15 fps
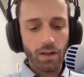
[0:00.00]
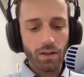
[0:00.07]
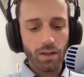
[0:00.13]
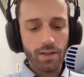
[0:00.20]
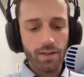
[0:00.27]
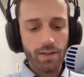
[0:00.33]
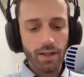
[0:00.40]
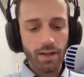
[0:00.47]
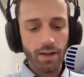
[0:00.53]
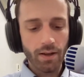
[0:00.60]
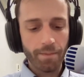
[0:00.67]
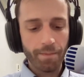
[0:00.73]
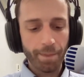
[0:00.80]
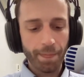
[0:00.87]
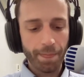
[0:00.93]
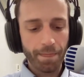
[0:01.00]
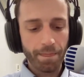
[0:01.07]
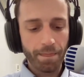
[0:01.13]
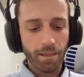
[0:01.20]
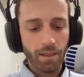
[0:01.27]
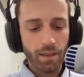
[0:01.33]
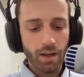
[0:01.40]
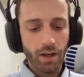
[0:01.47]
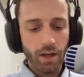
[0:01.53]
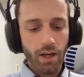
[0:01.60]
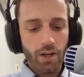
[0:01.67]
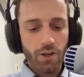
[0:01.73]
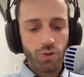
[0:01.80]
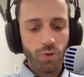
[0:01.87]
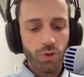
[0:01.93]
Let's see here.
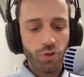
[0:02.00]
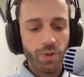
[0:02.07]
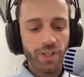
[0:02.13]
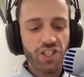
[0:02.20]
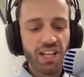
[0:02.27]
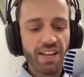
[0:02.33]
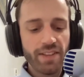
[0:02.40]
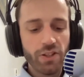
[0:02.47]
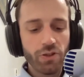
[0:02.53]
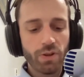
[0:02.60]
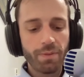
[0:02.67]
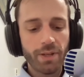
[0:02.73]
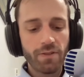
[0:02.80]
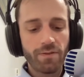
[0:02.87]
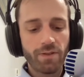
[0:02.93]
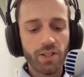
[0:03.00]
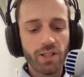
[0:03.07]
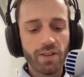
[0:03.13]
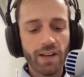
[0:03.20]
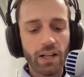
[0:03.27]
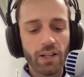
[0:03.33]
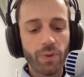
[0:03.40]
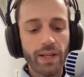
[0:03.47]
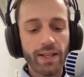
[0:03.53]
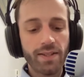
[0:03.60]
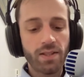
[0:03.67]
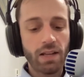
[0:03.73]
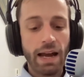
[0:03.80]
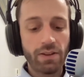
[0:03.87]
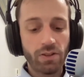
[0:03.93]
So to achieve this, we must first evaluate the
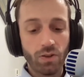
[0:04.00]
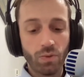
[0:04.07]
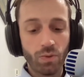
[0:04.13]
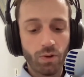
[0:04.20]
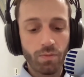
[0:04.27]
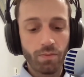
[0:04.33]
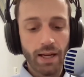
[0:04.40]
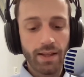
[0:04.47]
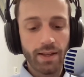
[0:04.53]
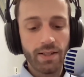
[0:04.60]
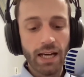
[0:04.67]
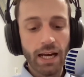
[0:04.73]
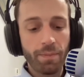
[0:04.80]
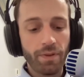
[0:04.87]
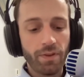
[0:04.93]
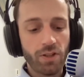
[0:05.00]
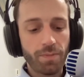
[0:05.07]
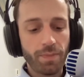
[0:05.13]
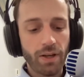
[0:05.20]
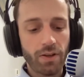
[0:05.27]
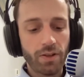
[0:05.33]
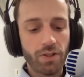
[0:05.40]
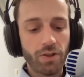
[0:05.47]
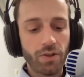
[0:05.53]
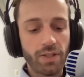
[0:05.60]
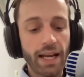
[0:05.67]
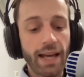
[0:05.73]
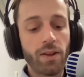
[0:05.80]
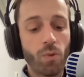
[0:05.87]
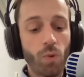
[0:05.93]
size of the room and the type of the speakers used
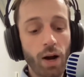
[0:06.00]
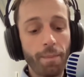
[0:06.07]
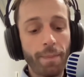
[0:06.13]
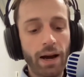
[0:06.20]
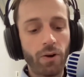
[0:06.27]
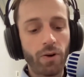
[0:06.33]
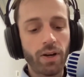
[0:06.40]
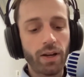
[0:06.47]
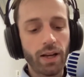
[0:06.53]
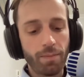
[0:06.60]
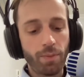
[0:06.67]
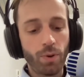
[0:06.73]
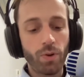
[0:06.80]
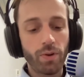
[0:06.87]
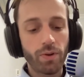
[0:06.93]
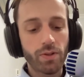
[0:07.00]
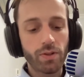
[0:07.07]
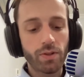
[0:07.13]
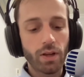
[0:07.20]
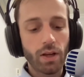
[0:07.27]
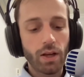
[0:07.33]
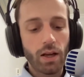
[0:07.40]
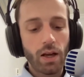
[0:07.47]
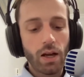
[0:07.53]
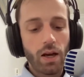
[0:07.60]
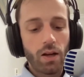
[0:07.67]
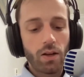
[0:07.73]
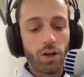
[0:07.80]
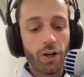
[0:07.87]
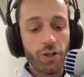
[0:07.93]
and the watt power it pulls.
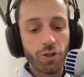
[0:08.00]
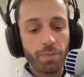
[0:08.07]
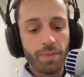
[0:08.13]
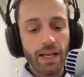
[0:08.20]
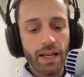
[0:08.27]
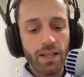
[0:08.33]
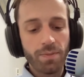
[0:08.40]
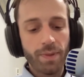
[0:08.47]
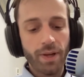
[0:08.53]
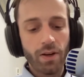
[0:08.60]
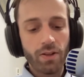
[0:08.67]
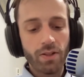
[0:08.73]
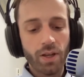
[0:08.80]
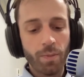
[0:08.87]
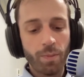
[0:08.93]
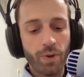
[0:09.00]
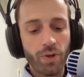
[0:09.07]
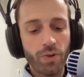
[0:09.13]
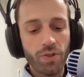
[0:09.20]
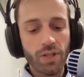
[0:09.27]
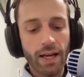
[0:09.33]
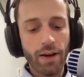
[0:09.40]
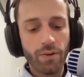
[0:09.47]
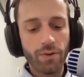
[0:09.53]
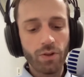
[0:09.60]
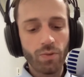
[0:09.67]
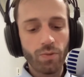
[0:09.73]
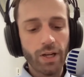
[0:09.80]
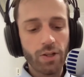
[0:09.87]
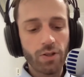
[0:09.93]
Larger PA speakers can produce sound to
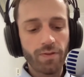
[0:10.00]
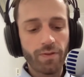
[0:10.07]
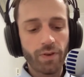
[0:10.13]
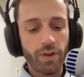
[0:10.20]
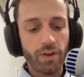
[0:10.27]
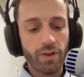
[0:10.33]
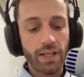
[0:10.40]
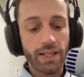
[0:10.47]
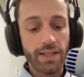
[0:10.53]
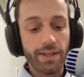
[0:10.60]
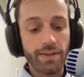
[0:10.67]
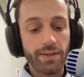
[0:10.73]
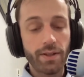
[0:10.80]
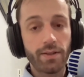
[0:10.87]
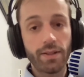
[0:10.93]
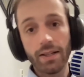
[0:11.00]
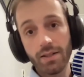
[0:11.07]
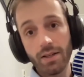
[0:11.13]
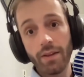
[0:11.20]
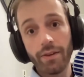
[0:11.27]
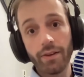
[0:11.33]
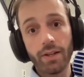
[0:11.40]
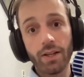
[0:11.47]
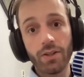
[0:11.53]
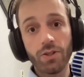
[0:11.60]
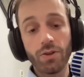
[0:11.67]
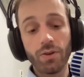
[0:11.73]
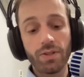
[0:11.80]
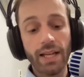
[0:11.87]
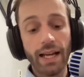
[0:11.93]
reach further distances. That's another thing
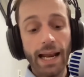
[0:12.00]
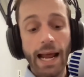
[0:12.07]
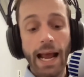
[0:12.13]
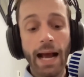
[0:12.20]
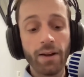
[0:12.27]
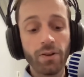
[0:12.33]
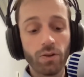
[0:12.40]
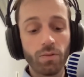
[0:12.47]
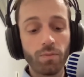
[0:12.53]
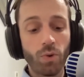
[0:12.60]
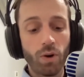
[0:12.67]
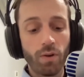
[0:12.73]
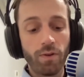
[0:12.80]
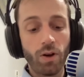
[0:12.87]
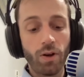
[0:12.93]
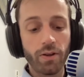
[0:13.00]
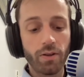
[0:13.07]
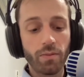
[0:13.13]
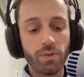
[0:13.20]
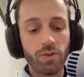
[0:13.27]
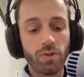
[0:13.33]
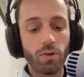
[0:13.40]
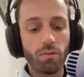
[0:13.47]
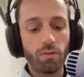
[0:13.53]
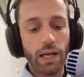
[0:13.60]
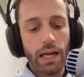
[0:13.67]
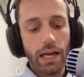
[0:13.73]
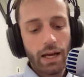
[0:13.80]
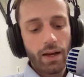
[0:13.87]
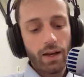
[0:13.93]
too, is they can handle more volume. So
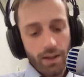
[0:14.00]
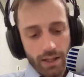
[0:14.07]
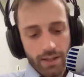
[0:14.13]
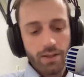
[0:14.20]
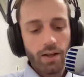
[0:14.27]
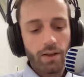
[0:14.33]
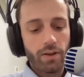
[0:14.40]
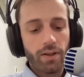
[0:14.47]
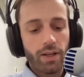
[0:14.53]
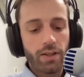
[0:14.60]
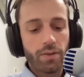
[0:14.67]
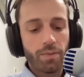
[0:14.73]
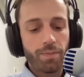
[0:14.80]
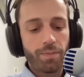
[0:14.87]
that's another thing